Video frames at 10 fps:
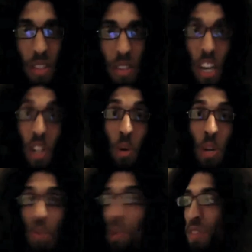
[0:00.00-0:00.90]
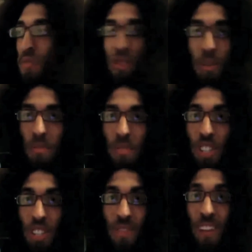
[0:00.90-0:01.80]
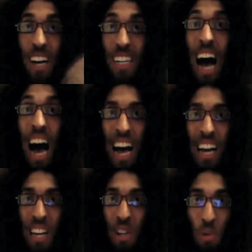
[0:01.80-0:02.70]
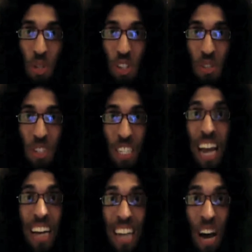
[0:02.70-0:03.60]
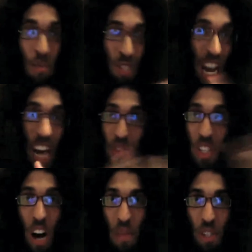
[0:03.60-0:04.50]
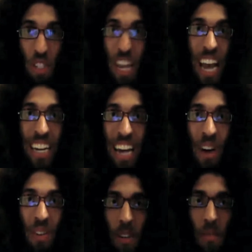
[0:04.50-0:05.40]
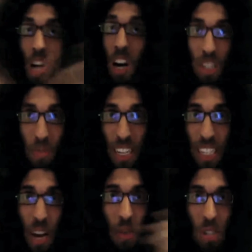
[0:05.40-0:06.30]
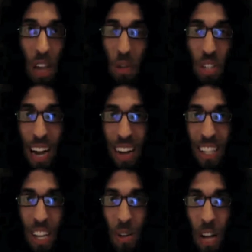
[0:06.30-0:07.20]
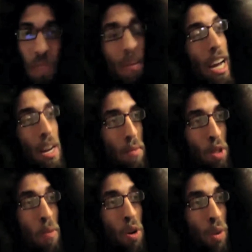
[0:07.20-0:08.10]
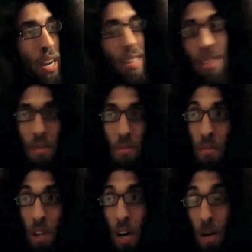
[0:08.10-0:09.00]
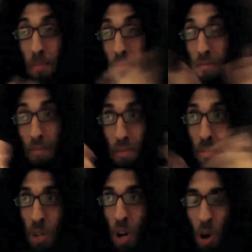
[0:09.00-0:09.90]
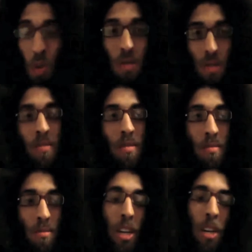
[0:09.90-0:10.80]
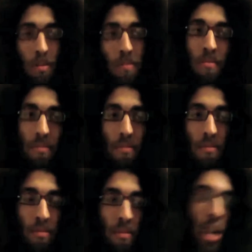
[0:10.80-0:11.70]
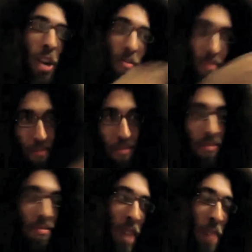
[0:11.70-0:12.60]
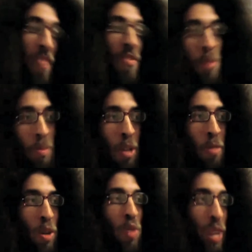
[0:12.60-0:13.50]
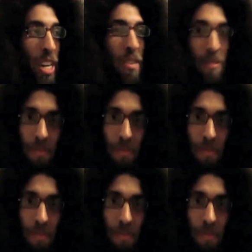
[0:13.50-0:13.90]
Including one from just a guy who was just standing outside of the conference, hanging out, talked to me as I was standing there like, hey, you smoke weed? No. Well, here. I make films about smoking weed.